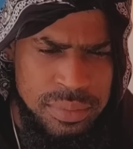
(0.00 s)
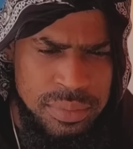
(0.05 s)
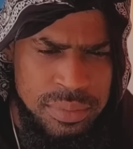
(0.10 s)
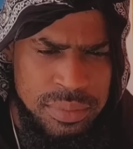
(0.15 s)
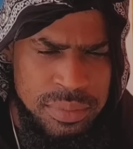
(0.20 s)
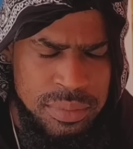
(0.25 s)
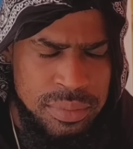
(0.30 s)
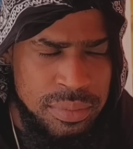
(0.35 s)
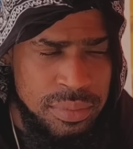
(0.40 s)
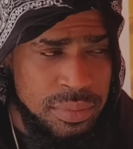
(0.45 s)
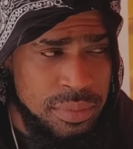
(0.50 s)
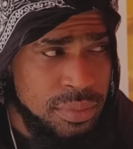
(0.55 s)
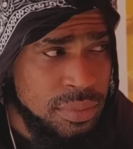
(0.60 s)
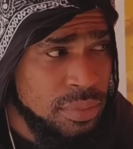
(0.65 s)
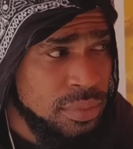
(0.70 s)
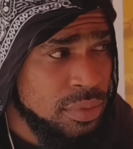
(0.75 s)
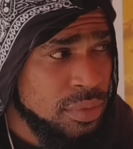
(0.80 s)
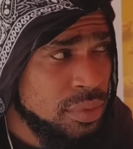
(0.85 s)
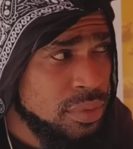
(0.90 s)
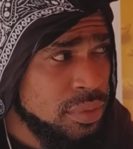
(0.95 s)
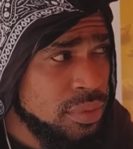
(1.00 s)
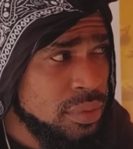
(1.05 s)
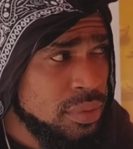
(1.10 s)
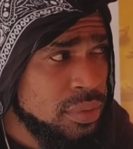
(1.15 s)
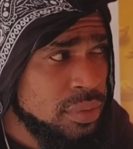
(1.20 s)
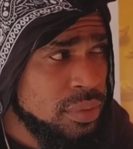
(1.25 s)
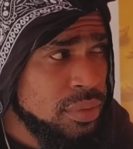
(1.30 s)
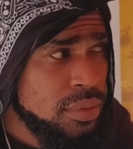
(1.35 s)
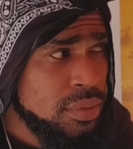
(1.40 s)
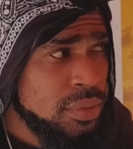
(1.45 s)

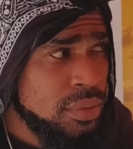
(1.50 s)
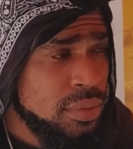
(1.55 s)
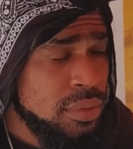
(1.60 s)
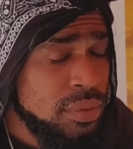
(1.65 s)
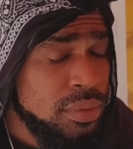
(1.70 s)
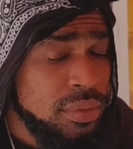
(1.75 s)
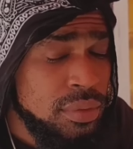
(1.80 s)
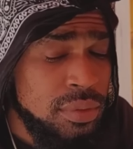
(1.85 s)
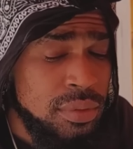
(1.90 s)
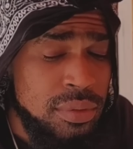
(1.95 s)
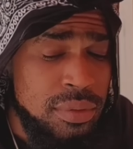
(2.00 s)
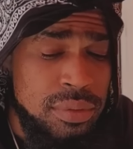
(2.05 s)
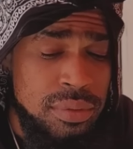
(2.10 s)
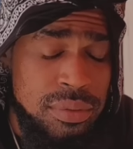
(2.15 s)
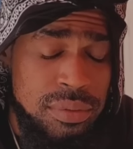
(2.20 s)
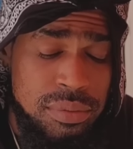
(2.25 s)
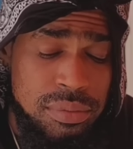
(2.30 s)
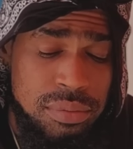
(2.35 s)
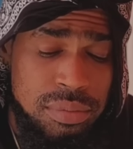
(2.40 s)
(silence)